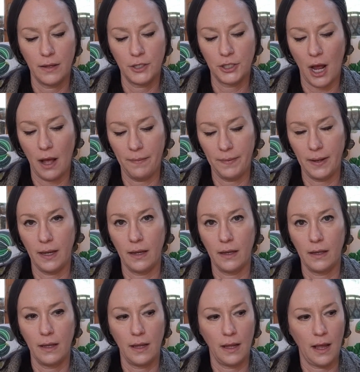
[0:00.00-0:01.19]
shopping,
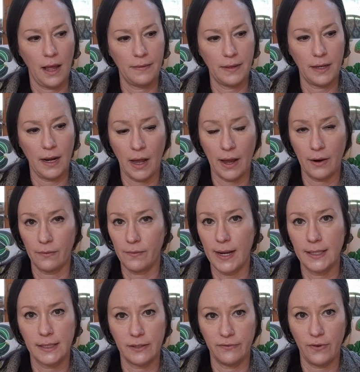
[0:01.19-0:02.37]
and then I
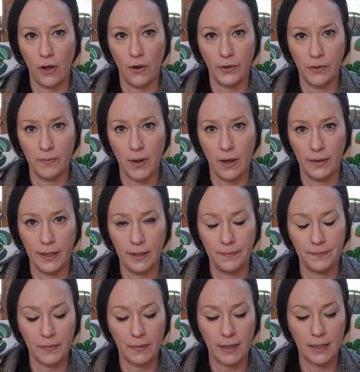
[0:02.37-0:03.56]
erase the volume on it
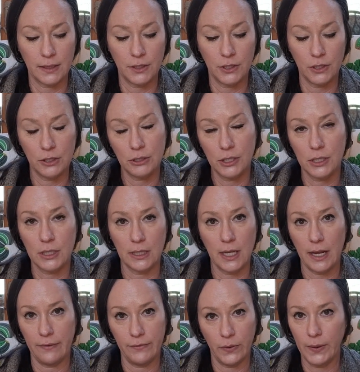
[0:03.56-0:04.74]
because it's usually just a
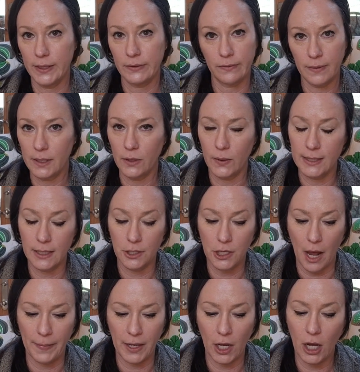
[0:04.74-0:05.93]
lot of noise from the noisy
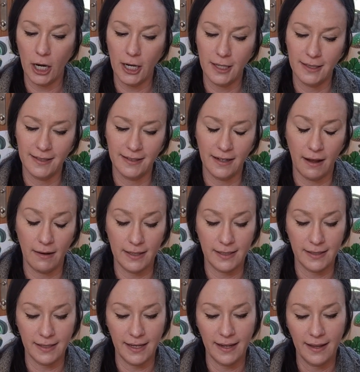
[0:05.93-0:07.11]
shopping cart,
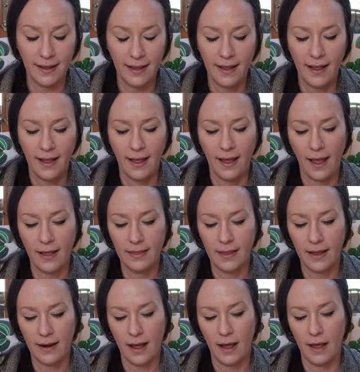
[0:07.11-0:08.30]
honestly. And
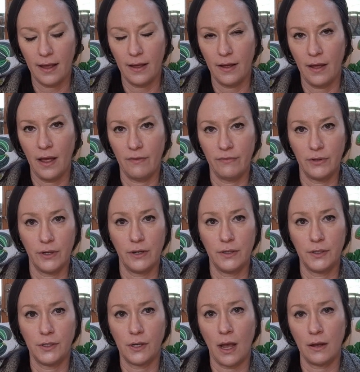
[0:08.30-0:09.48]
then I have
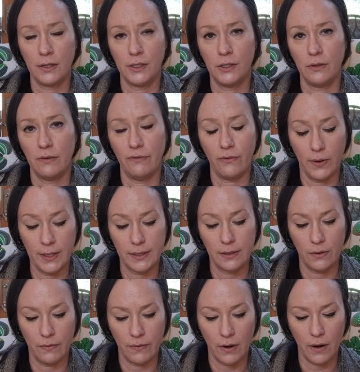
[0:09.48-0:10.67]
learned how to do a
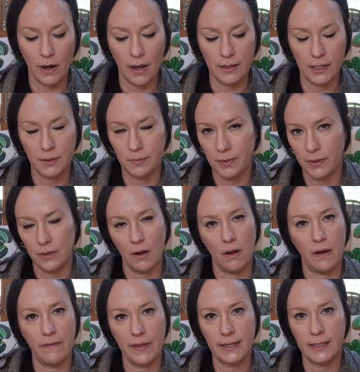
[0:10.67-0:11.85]
voiceover and just put
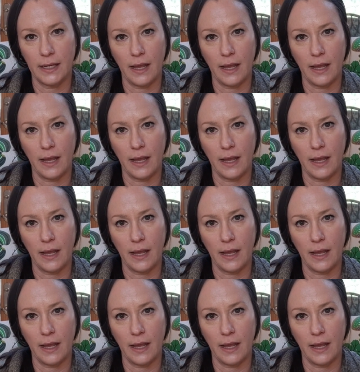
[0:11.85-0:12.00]
all of that